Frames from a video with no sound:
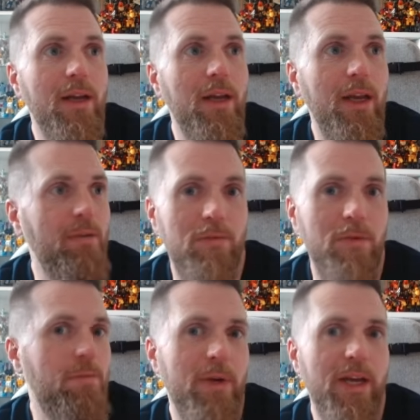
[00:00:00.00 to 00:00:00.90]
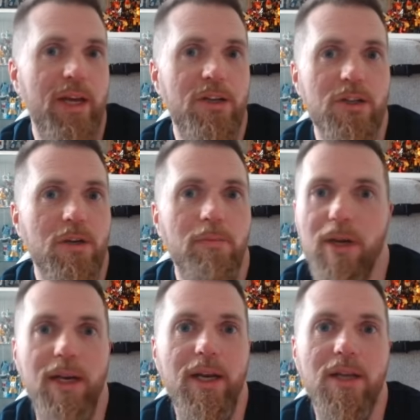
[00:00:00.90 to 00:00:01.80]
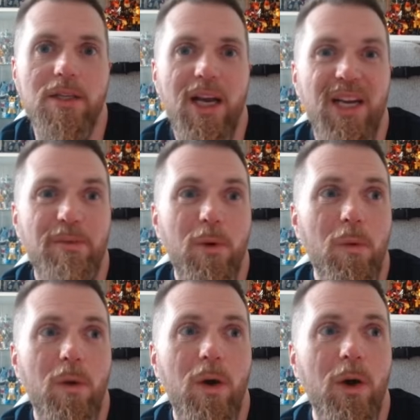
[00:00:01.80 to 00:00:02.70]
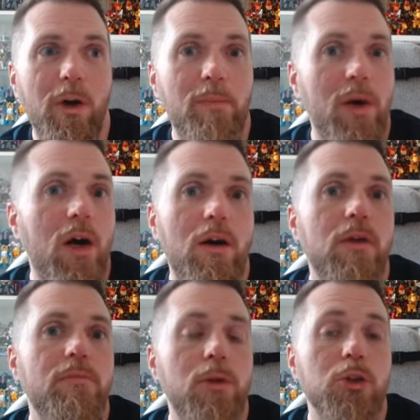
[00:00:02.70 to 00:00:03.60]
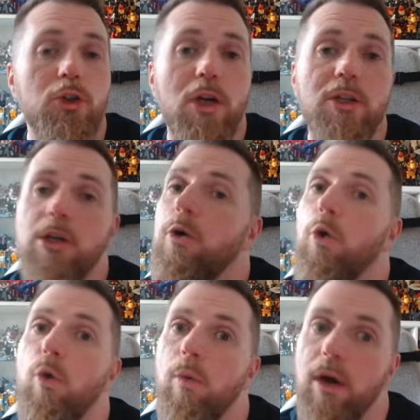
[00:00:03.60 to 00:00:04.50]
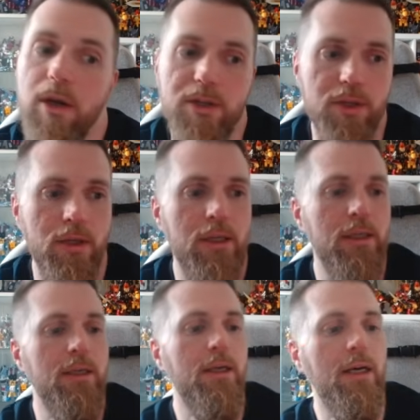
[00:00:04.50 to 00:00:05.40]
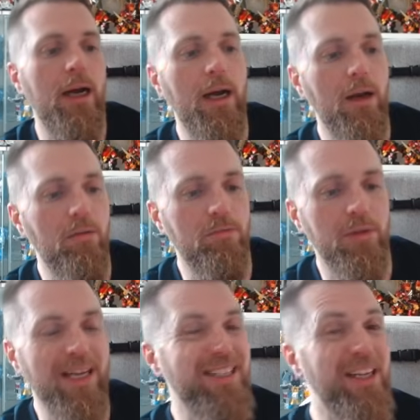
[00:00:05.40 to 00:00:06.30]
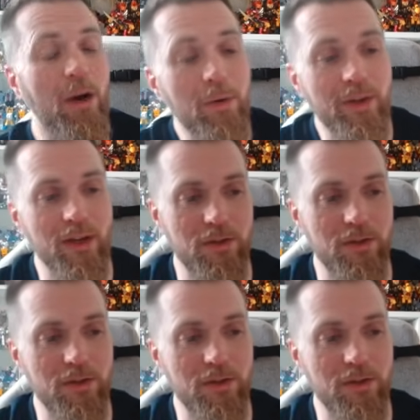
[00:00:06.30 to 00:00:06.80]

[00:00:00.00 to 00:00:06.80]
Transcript: it would be just completely unstable on a part of Monstructor or worse. That's the only thing I'll